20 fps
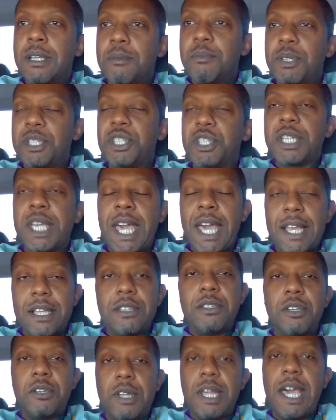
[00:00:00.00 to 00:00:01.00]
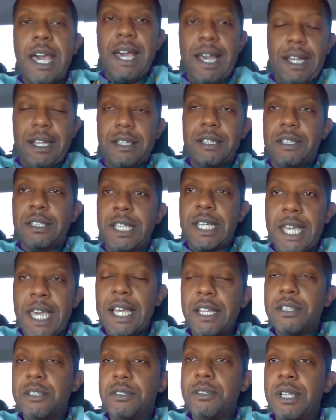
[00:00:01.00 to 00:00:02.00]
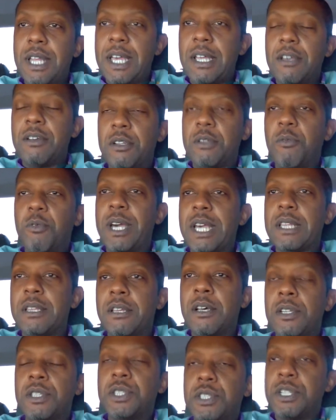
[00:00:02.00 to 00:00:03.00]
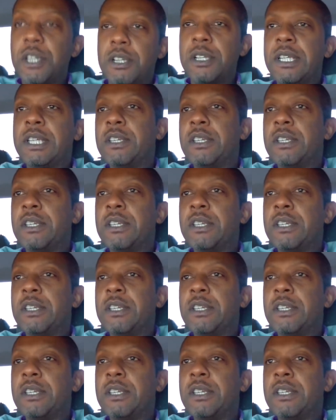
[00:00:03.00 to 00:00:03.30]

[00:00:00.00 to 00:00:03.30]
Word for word: But you can't do that. You can't do that on a weight loss journey.